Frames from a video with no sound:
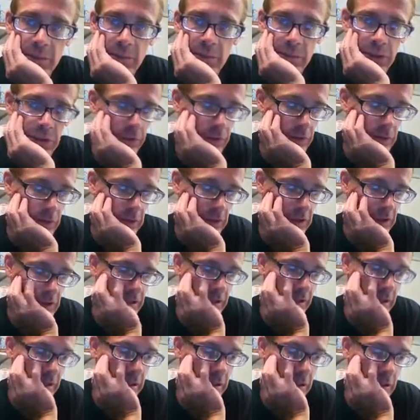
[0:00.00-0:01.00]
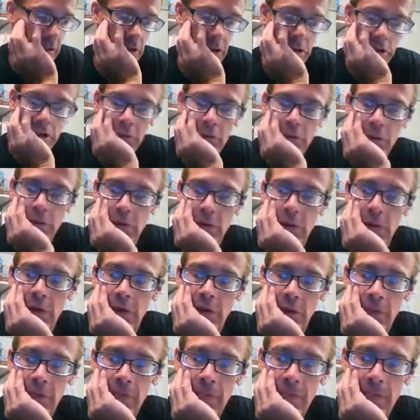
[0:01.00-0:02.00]
Pacific has made no
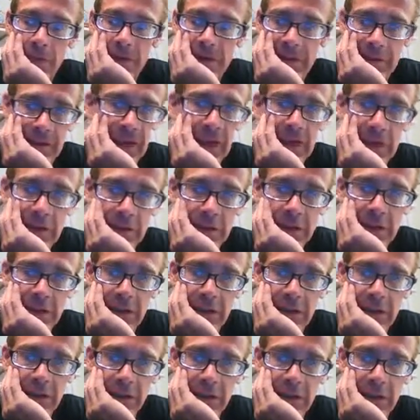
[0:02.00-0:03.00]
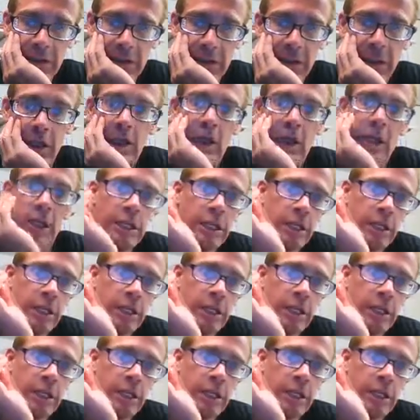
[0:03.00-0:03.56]
attacks on anybody